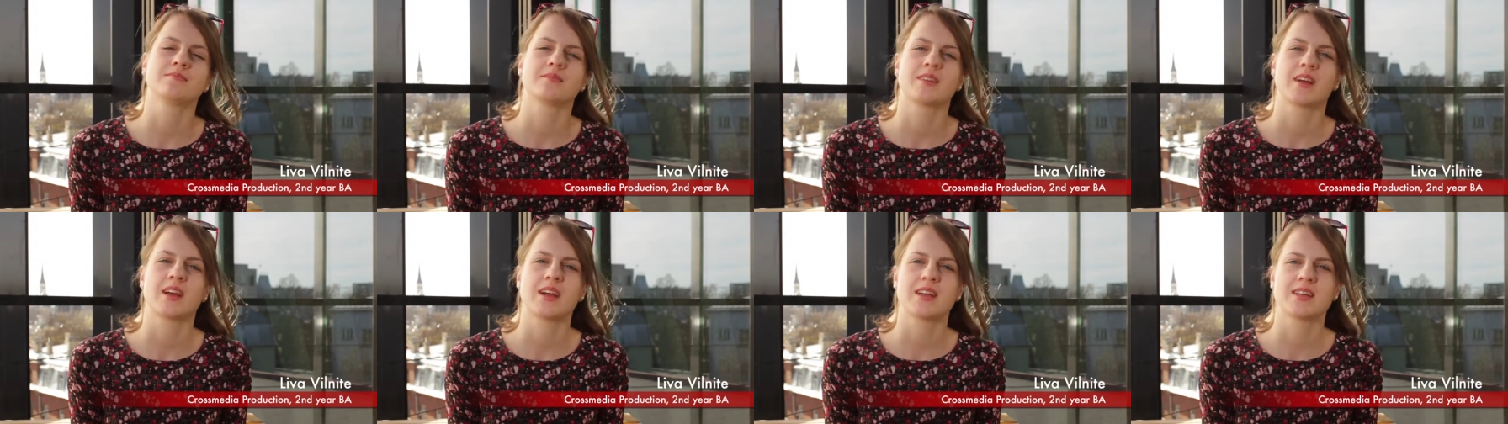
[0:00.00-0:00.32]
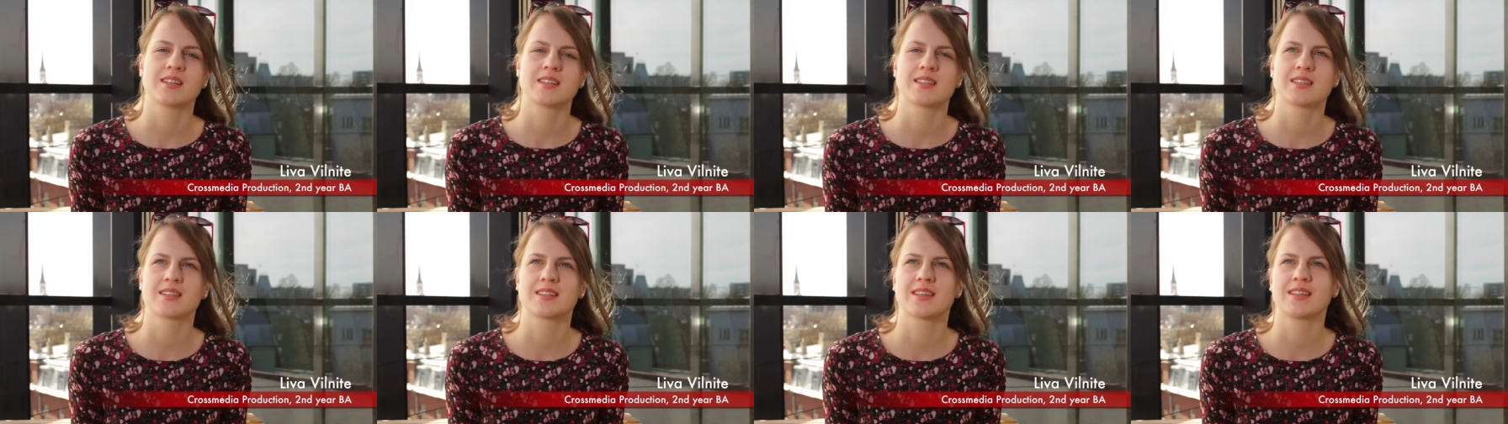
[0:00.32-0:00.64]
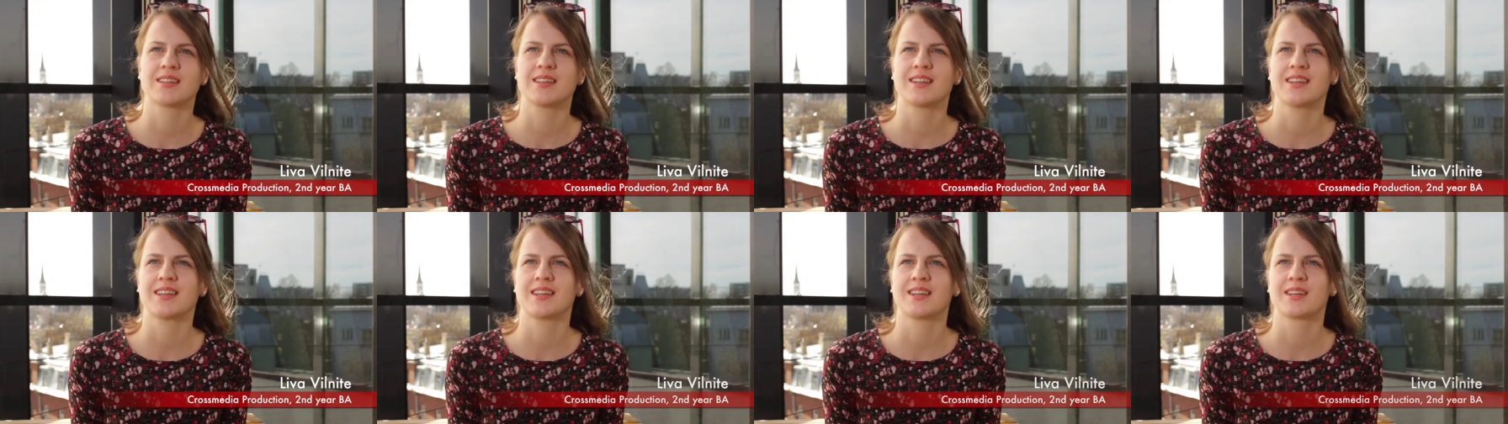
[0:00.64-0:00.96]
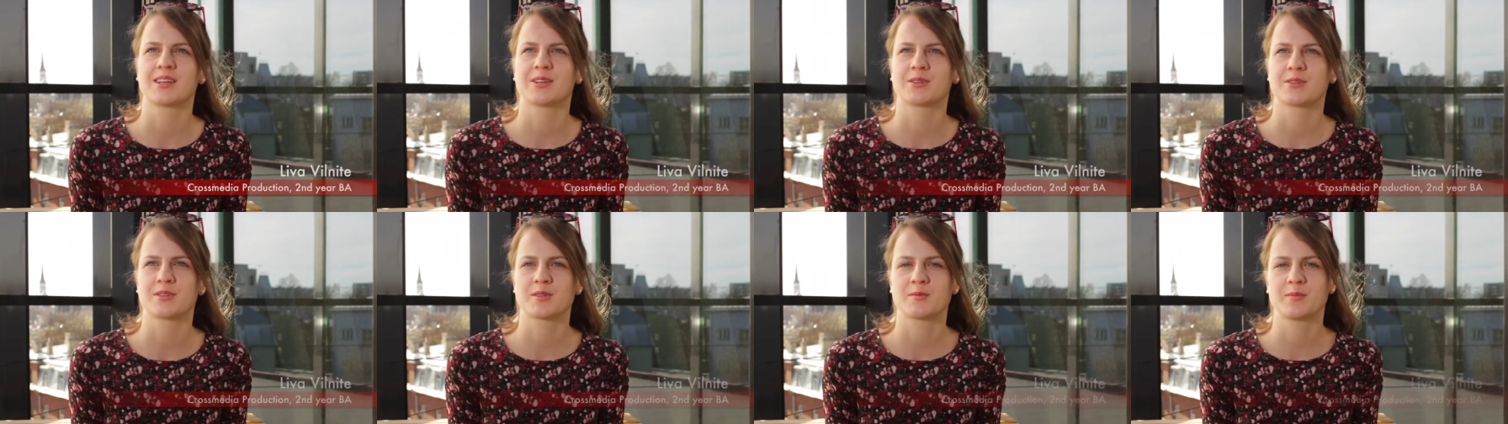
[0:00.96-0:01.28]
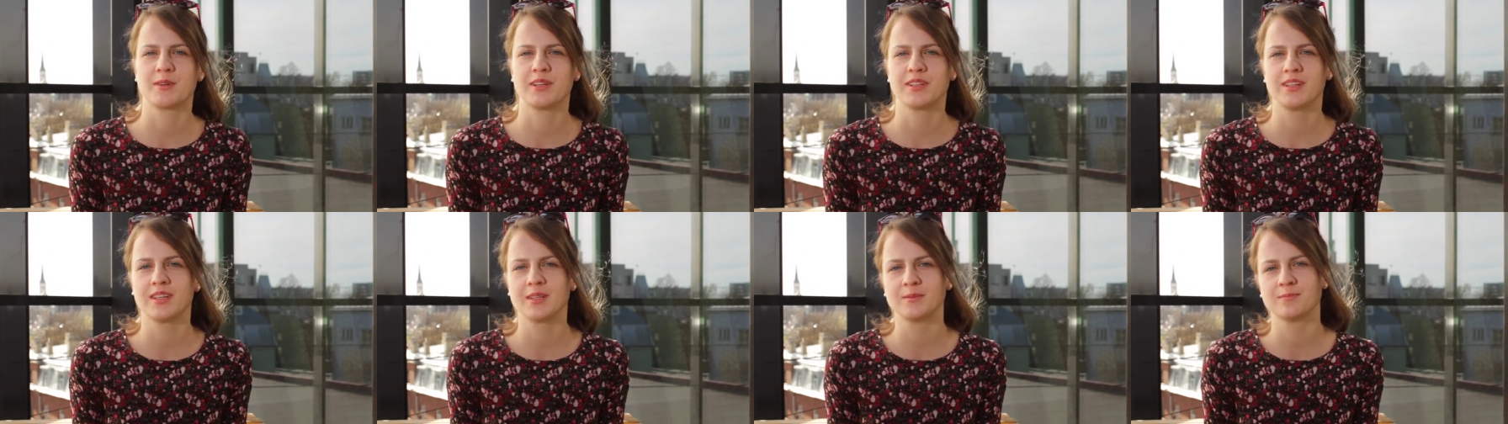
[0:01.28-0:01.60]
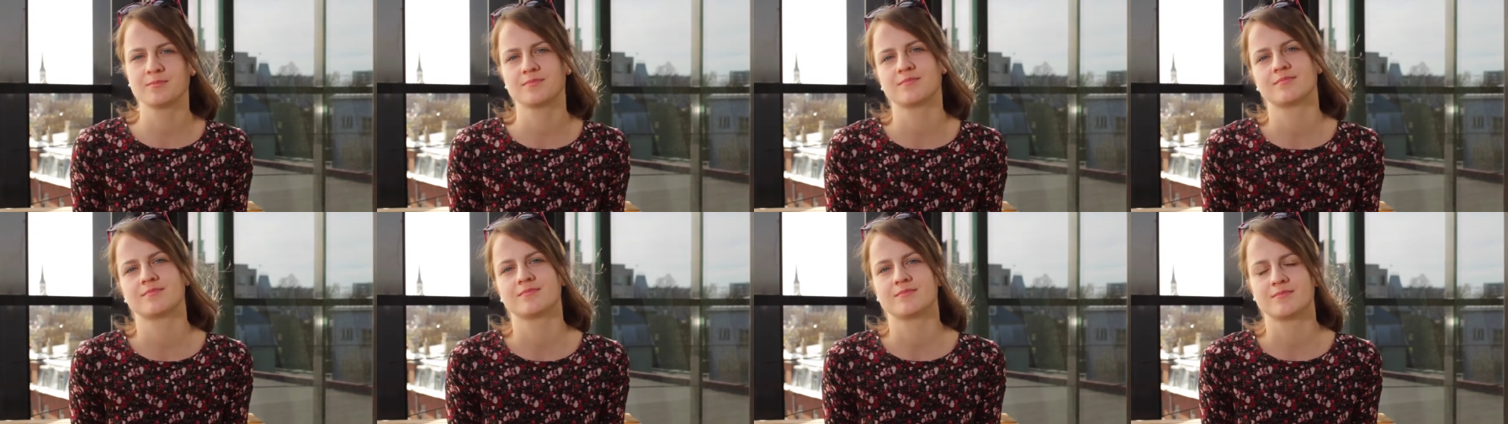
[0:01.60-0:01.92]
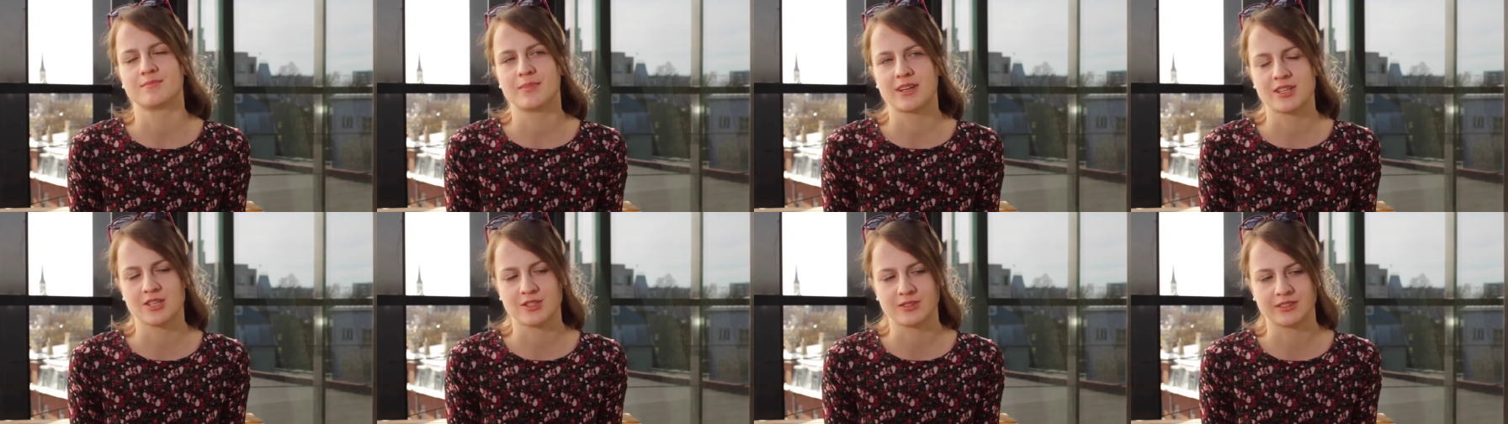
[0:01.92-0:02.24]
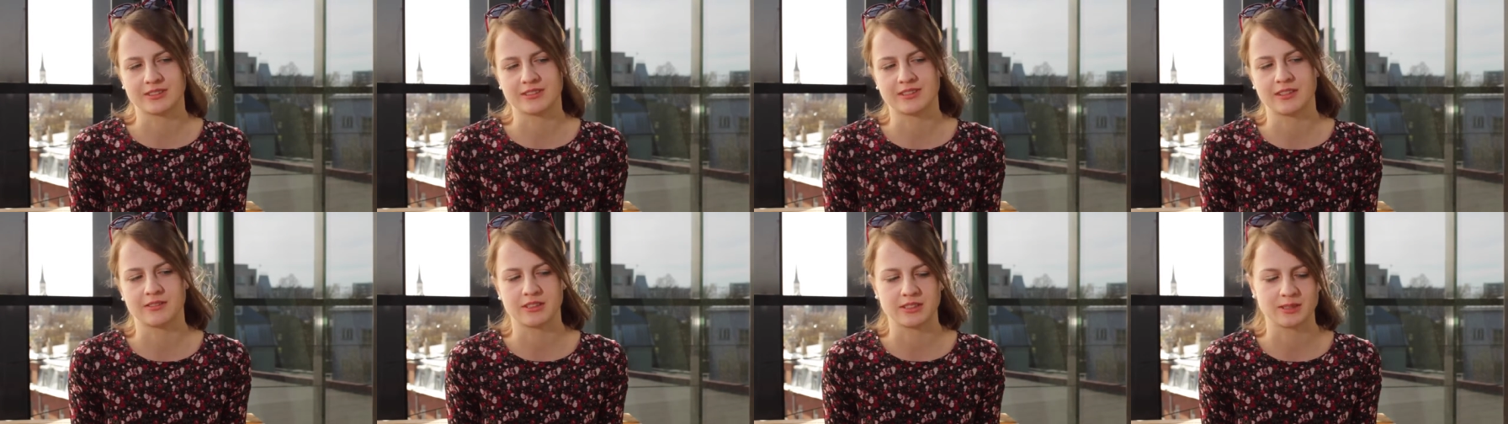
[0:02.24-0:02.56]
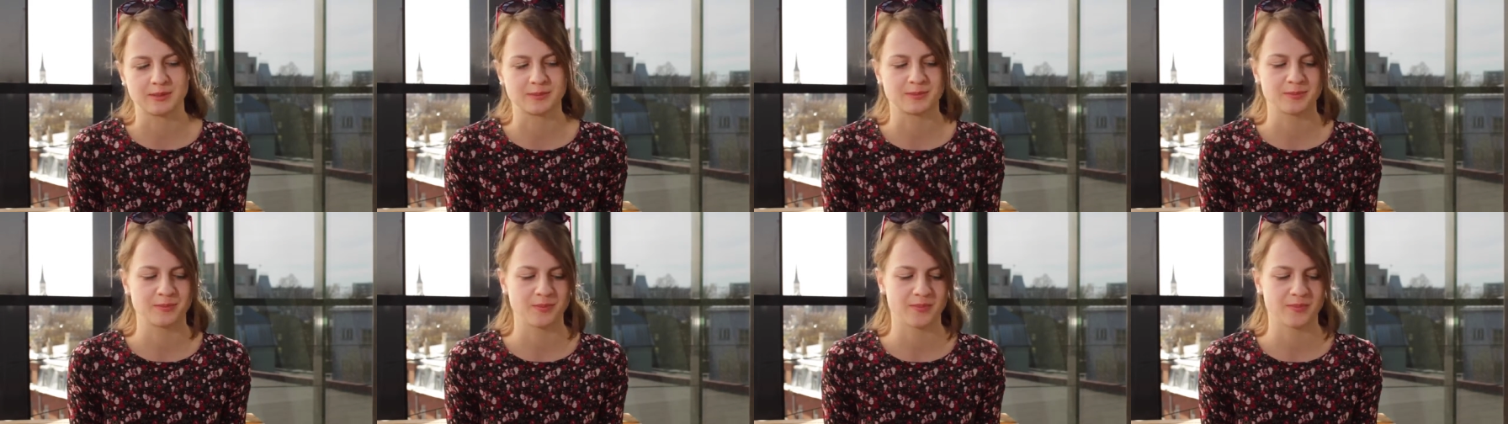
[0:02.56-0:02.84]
I study cross media, bachelor level.